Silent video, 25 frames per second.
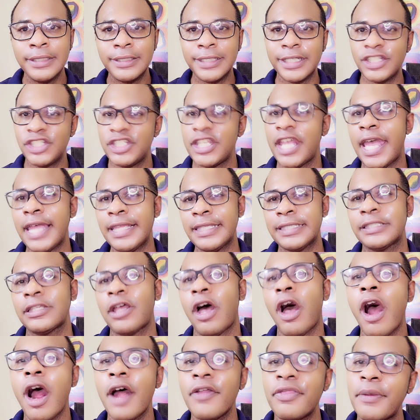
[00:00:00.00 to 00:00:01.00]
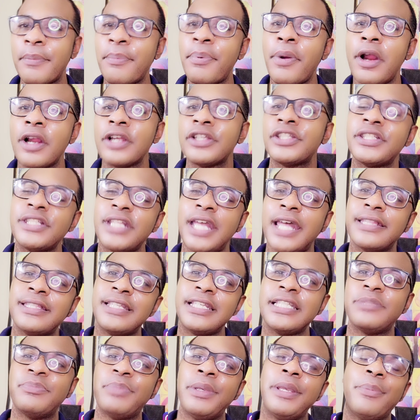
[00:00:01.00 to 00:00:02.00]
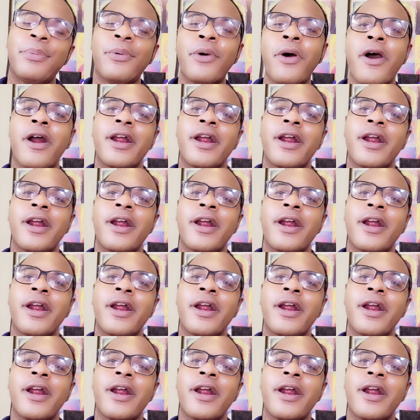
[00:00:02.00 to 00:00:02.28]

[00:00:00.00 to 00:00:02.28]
then chances are the person that these people